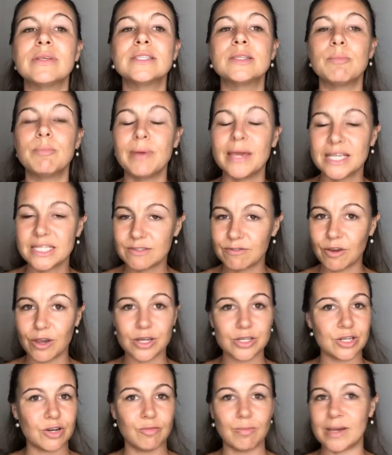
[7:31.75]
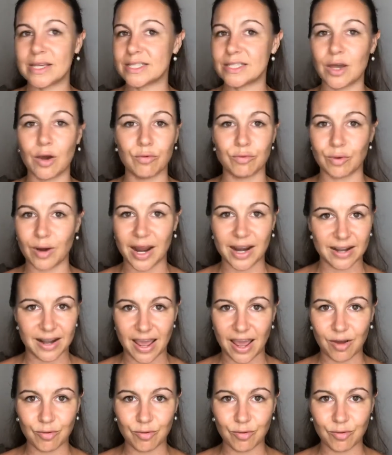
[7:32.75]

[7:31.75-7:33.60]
the best version of myself right now?